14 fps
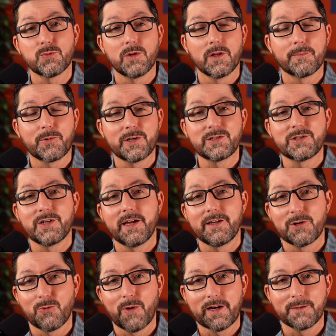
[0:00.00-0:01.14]
will appreciate
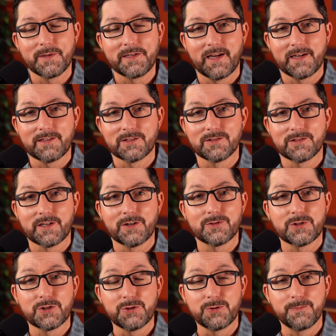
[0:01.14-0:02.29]
your recommendations here
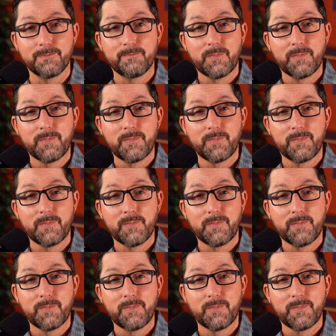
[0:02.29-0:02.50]
too.